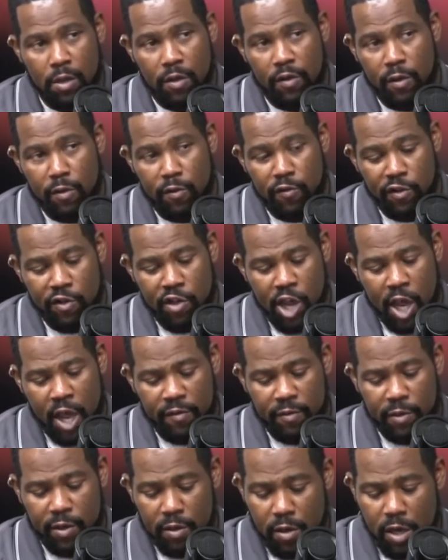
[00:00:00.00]
So so
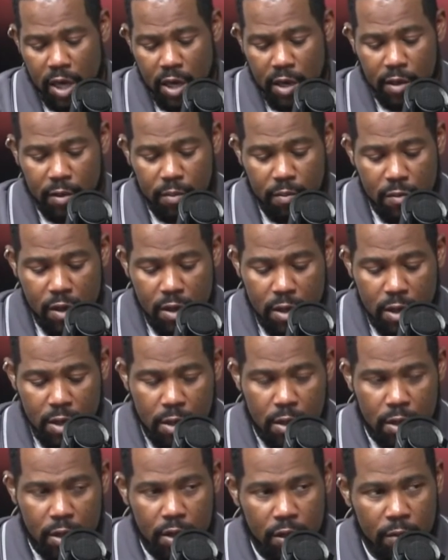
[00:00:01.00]
Jasmyn. Uh,
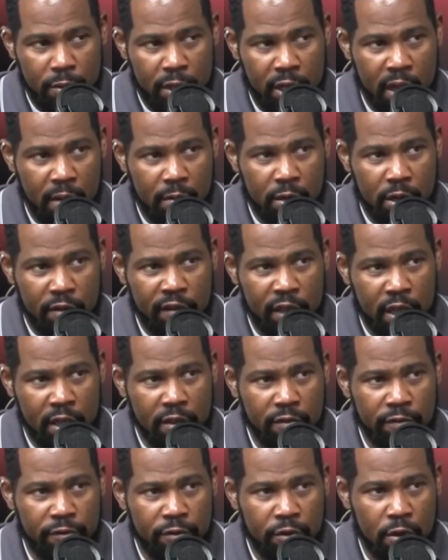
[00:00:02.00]
you'll be able to take
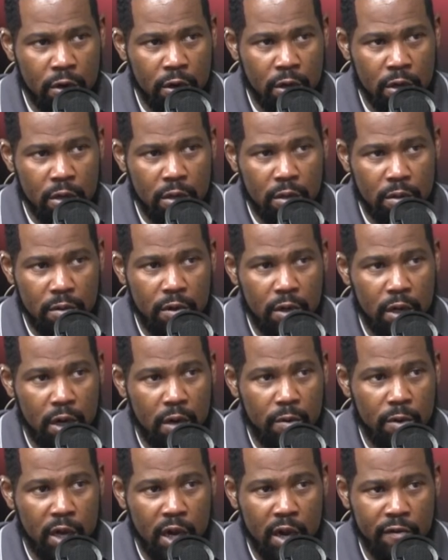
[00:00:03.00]
the floor, you know,
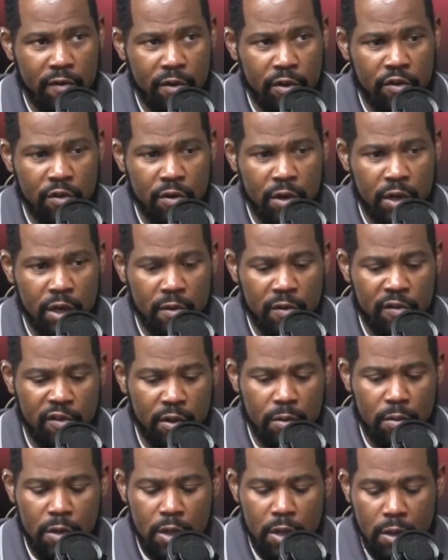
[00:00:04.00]
without Victoria.
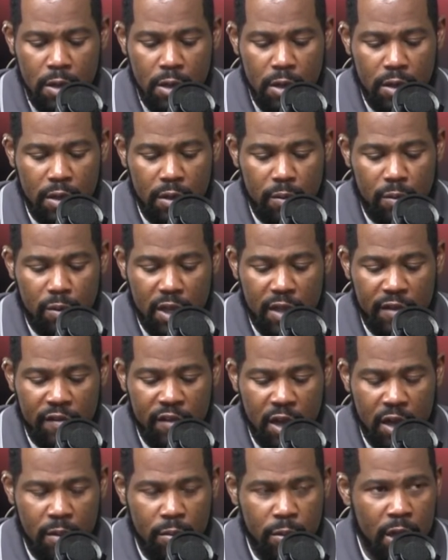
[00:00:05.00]
So let's
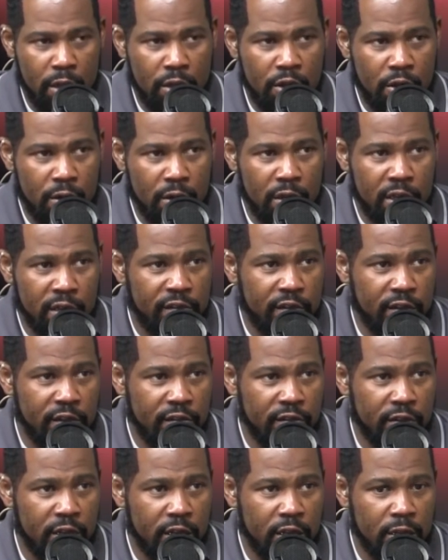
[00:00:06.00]
talk about your
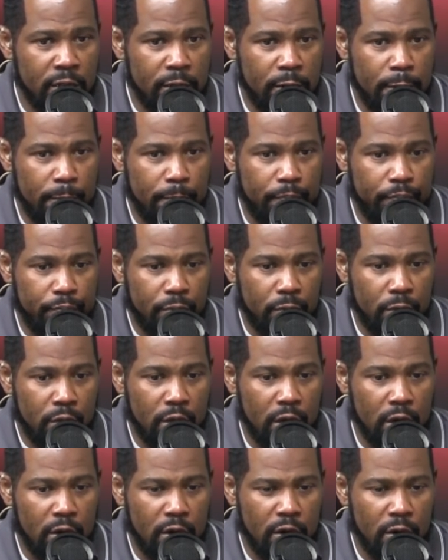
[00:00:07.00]
intensity, you
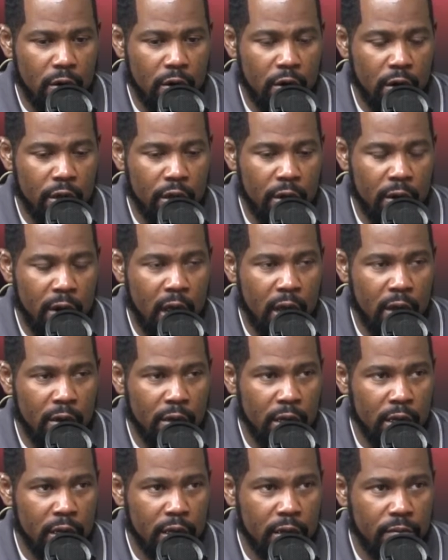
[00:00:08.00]
know, or, or your
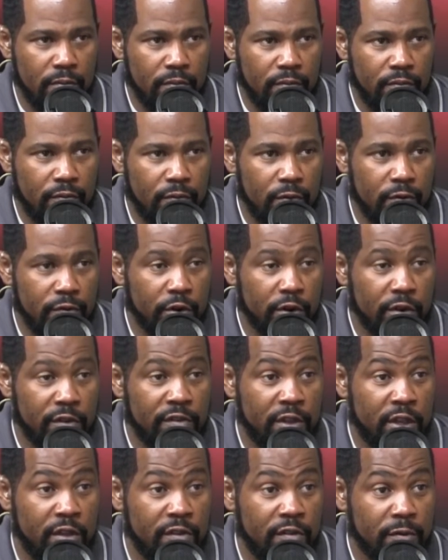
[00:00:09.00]
outlook for the
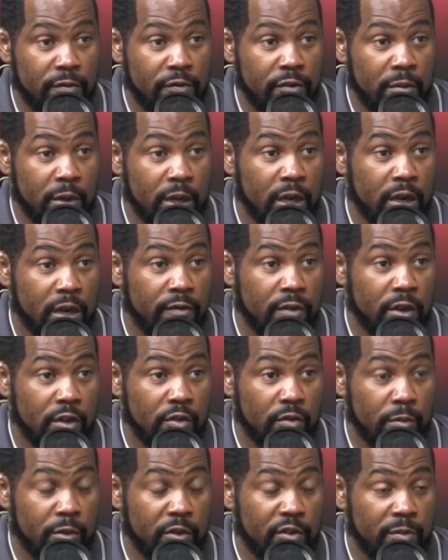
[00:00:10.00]
season from an
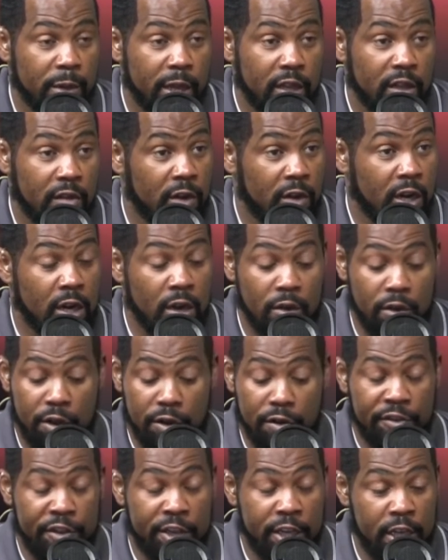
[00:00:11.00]
individual perspective. I know your
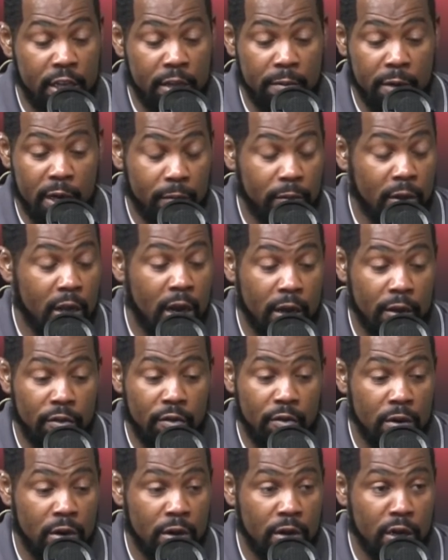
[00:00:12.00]
team, and I'm kind of
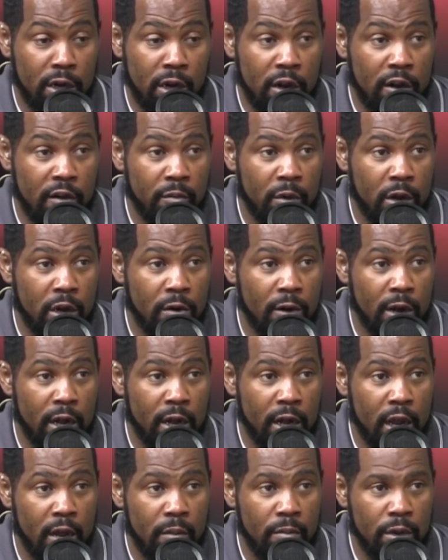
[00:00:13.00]
throwing a curveball right
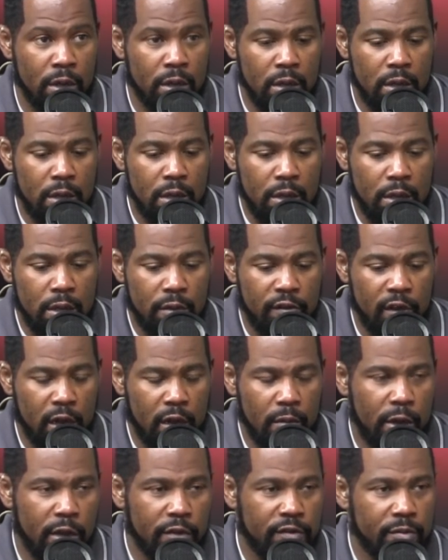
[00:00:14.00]
now, but talk
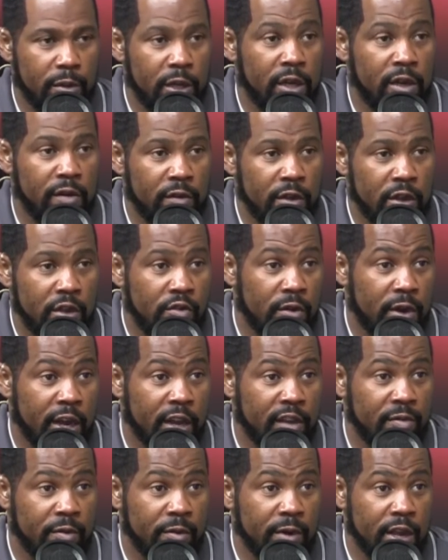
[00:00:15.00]
about some individual
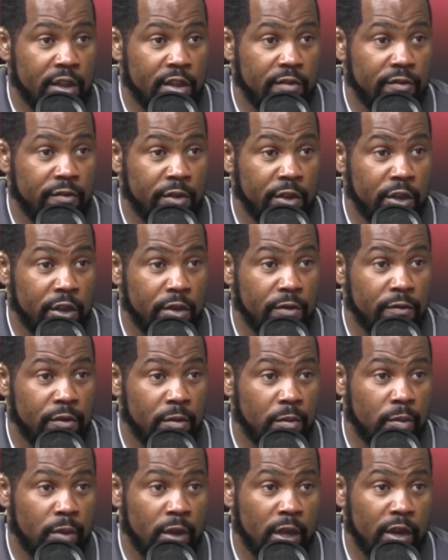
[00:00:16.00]
aspirations for you from
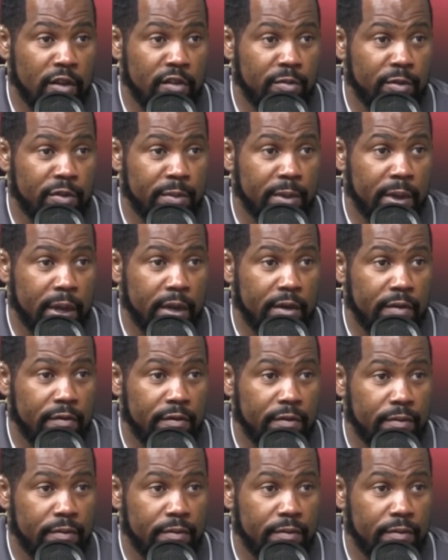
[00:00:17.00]
a player's perspective.